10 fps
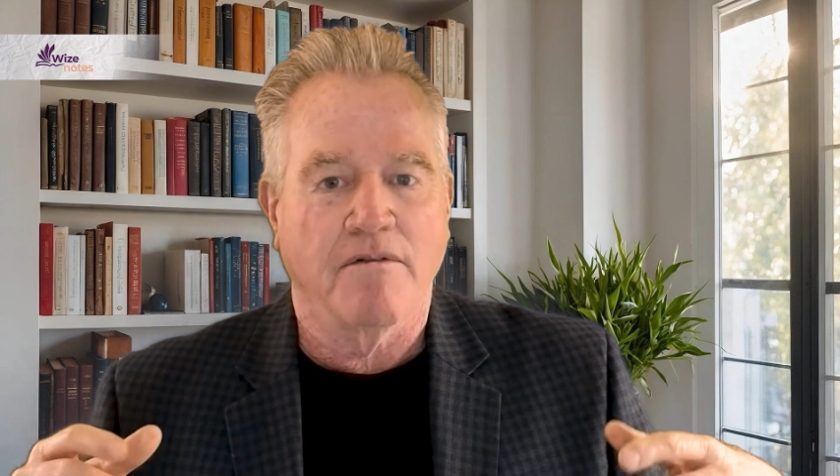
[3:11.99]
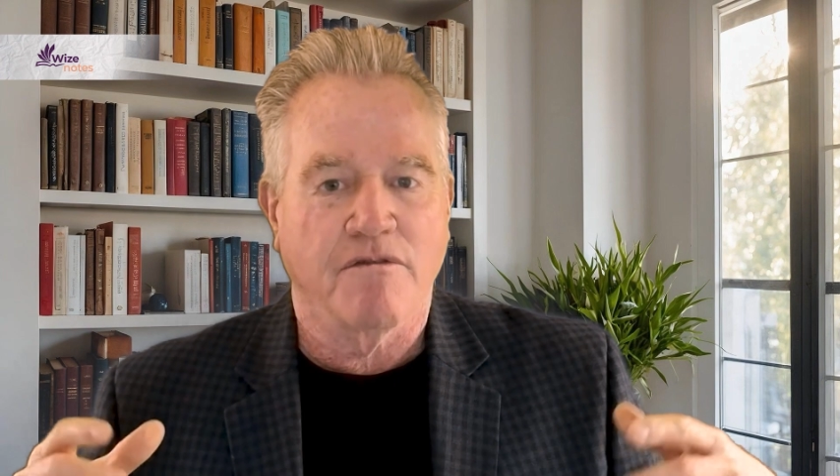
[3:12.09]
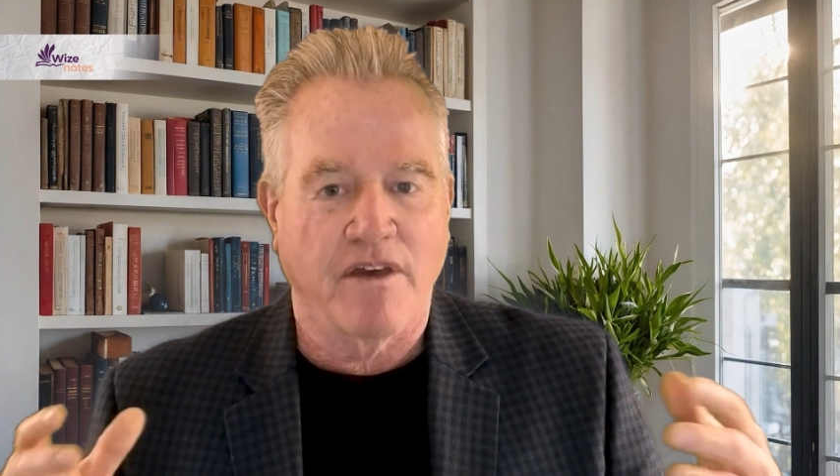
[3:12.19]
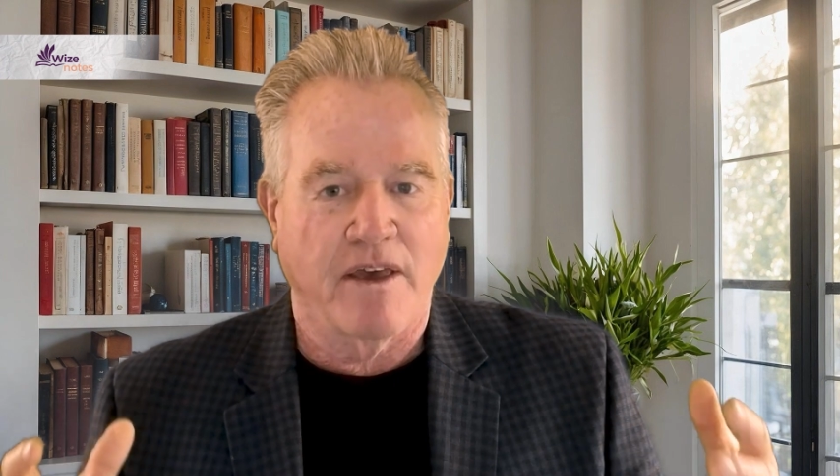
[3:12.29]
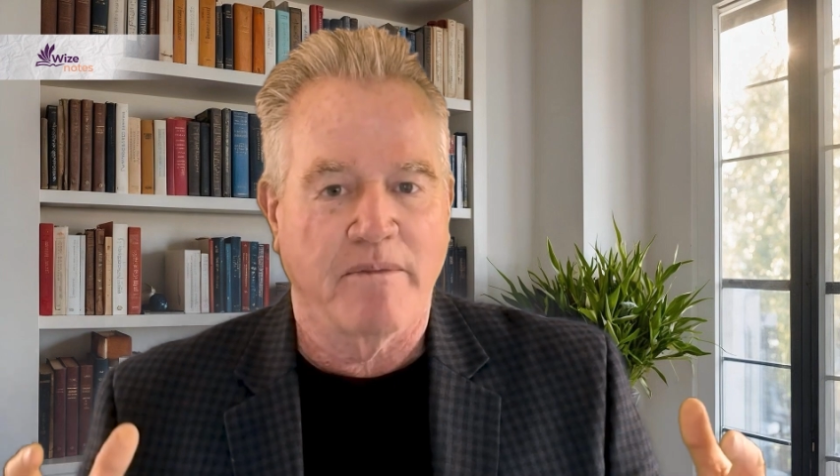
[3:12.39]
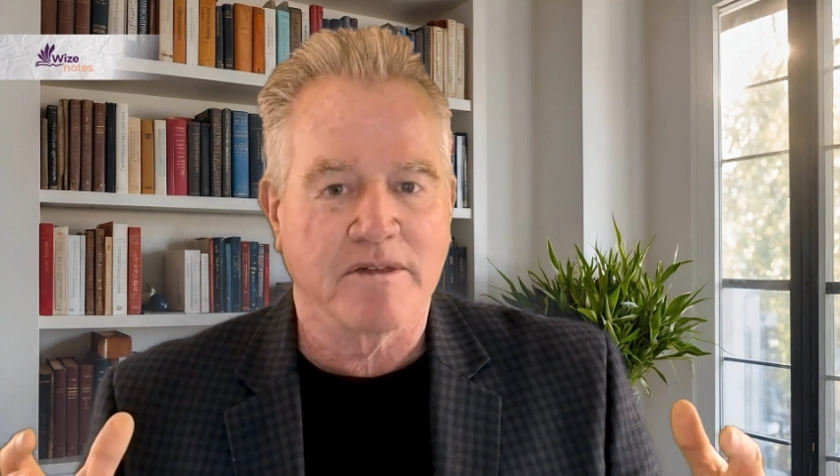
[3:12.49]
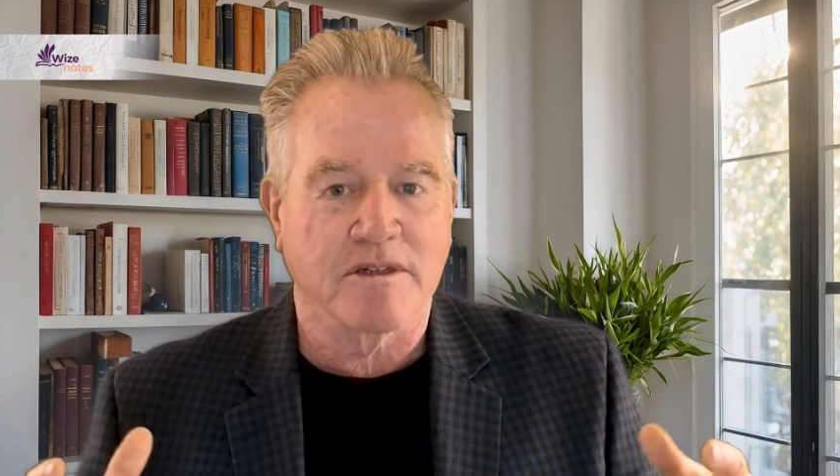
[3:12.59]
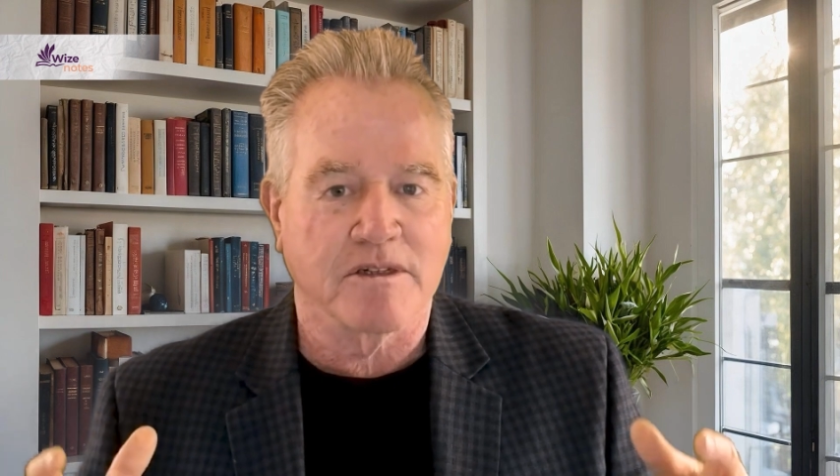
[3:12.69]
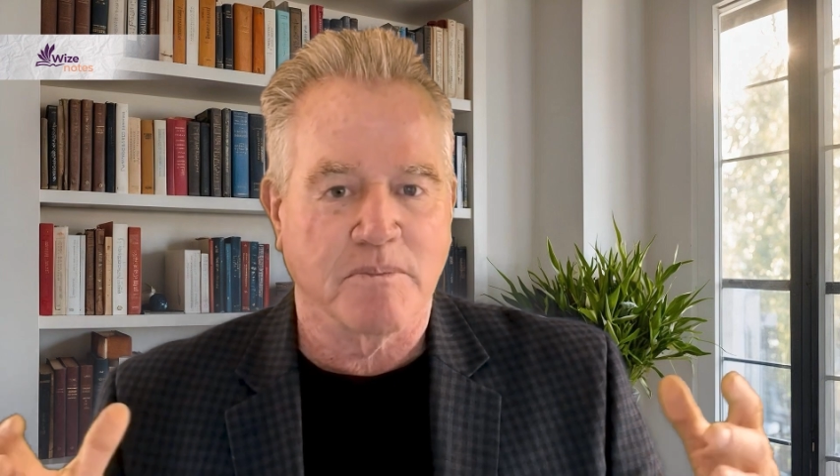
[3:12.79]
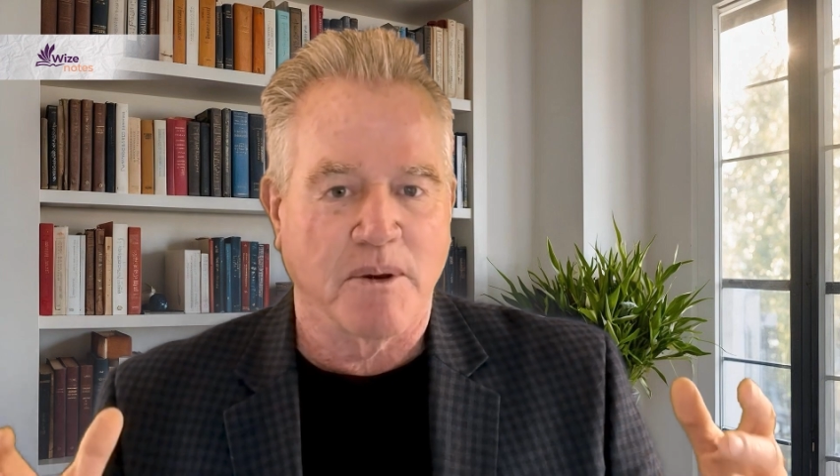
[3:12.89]
famous
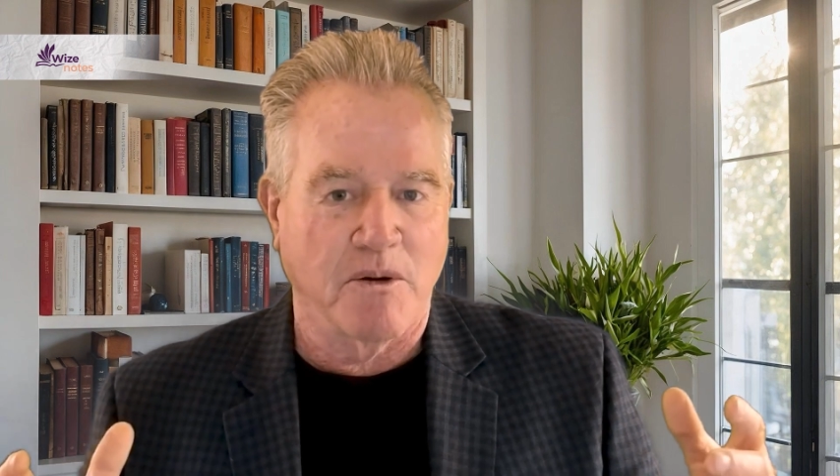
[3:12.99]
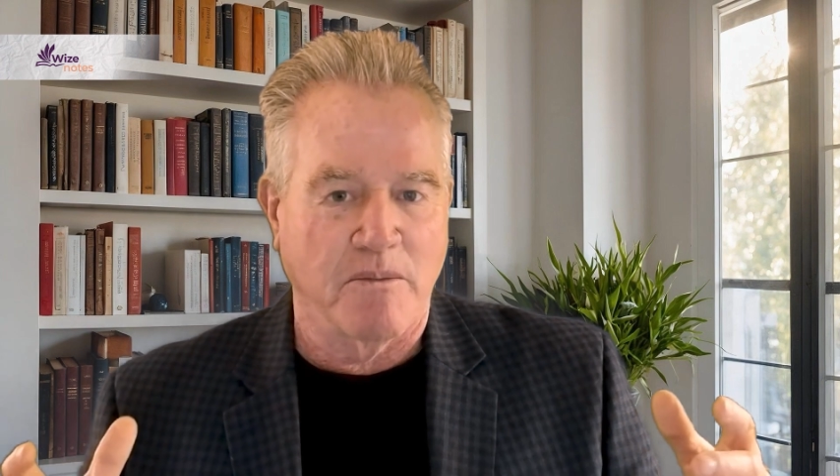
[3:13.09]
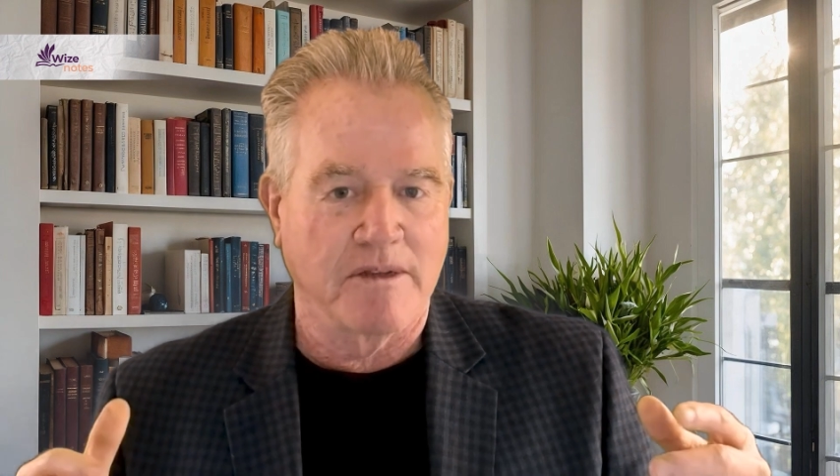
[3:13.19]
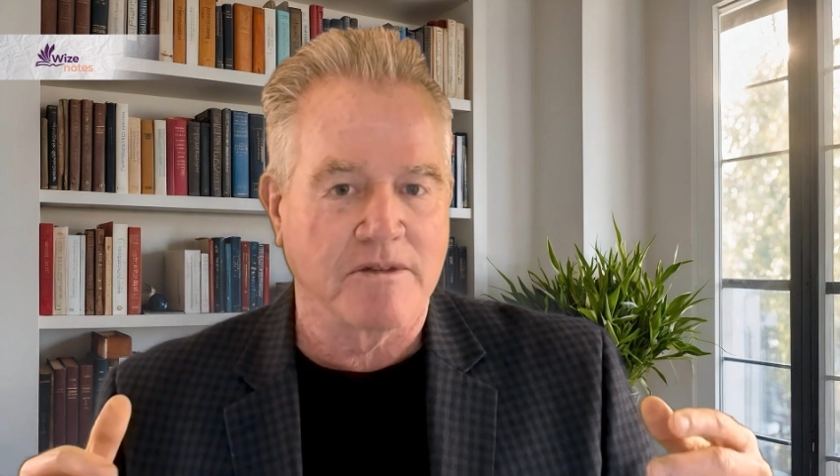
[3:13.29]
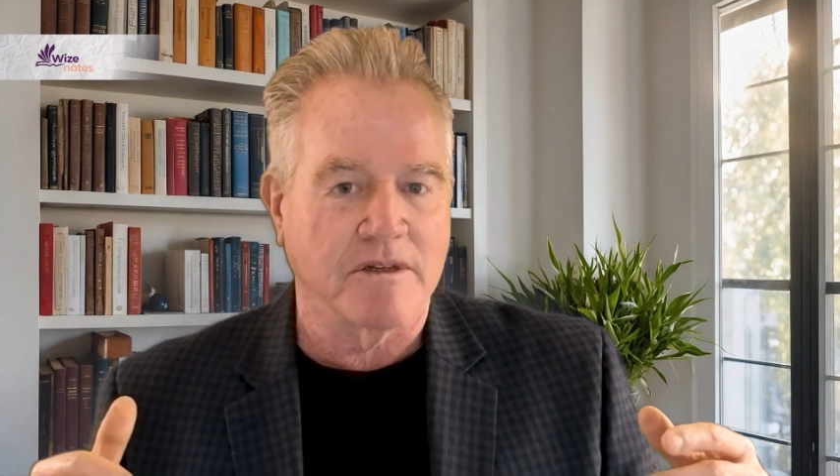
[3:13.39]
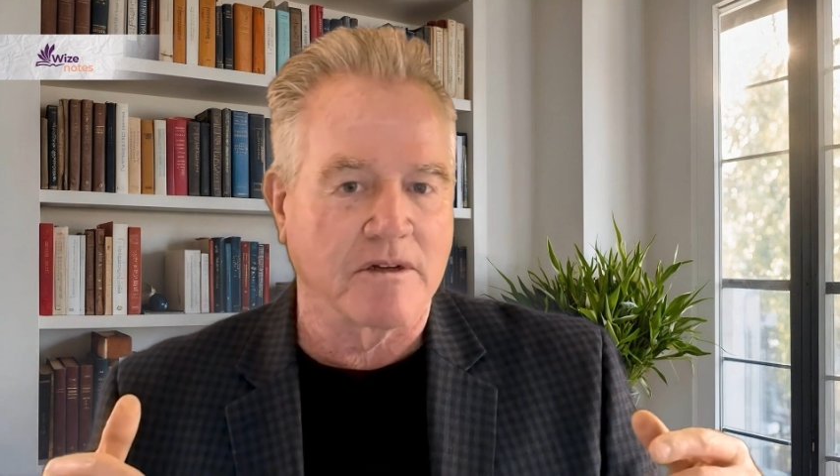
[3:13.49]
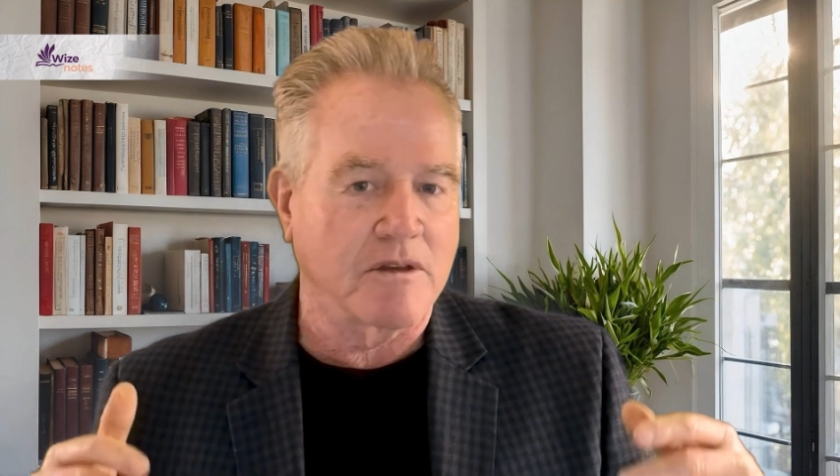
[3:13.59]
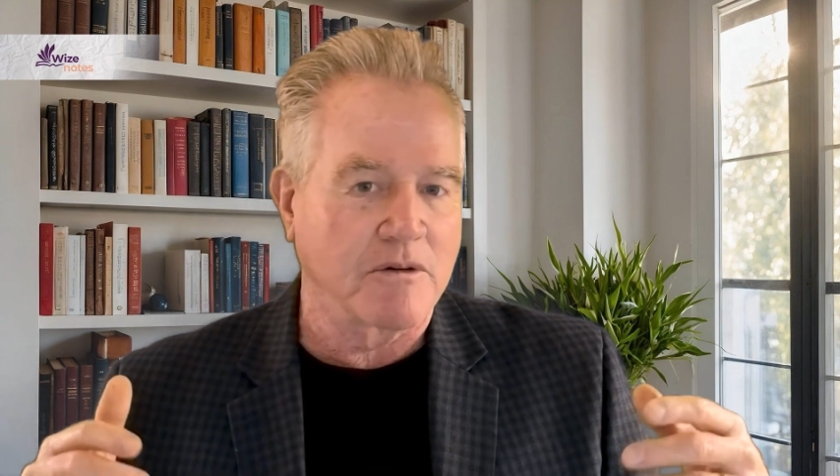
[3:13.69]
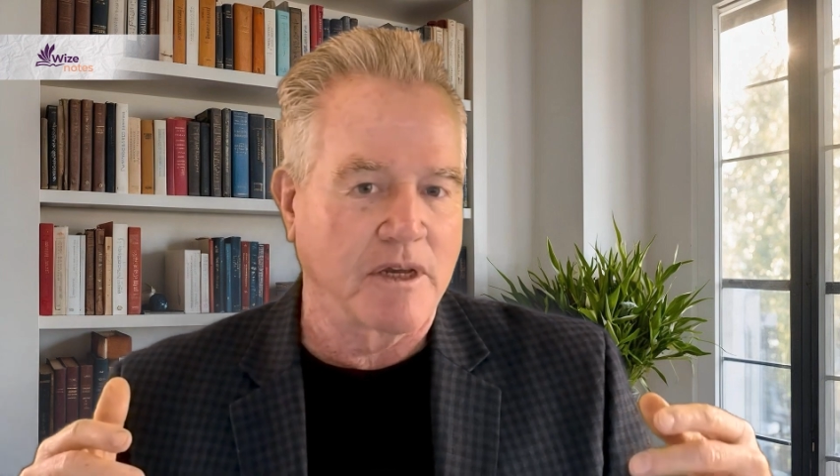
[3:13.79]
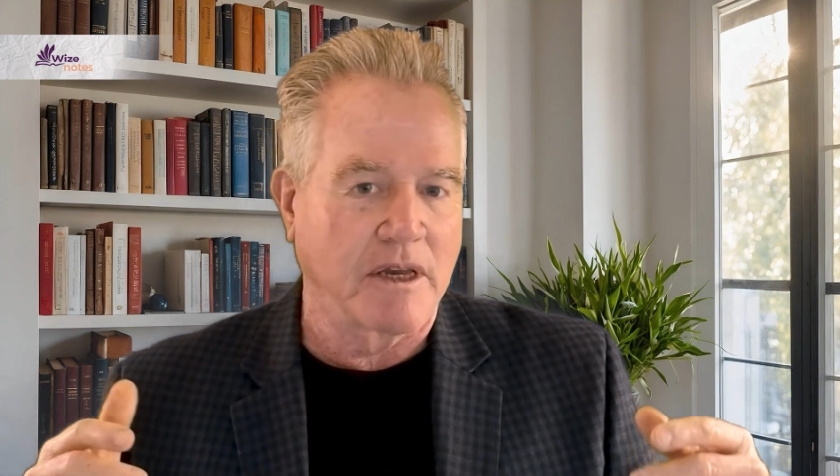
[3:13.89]
experiments
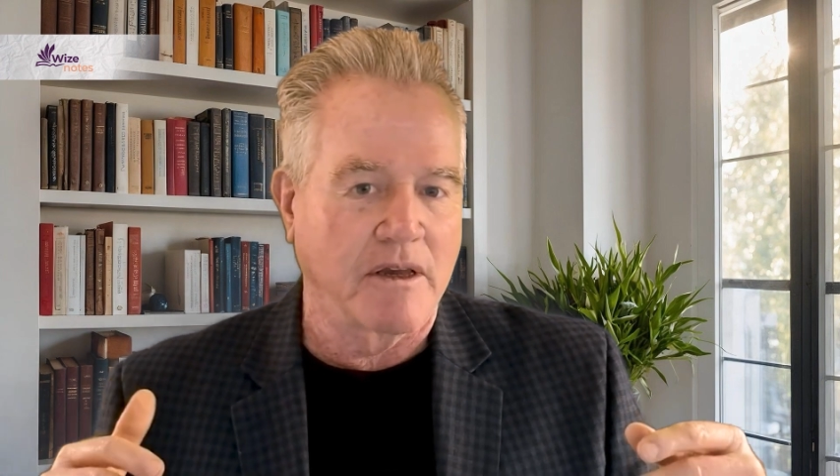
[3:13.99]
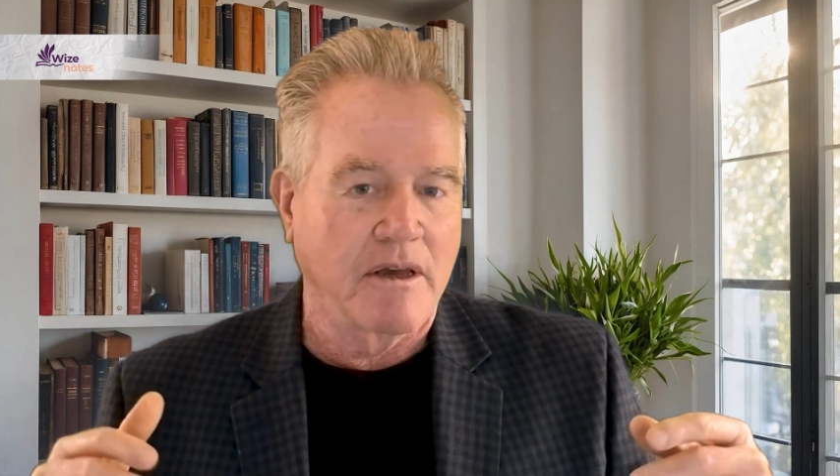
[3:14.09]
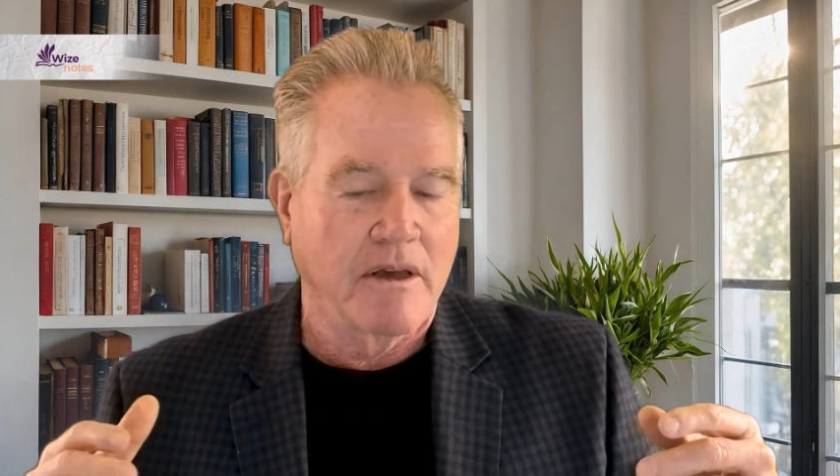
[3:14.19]
including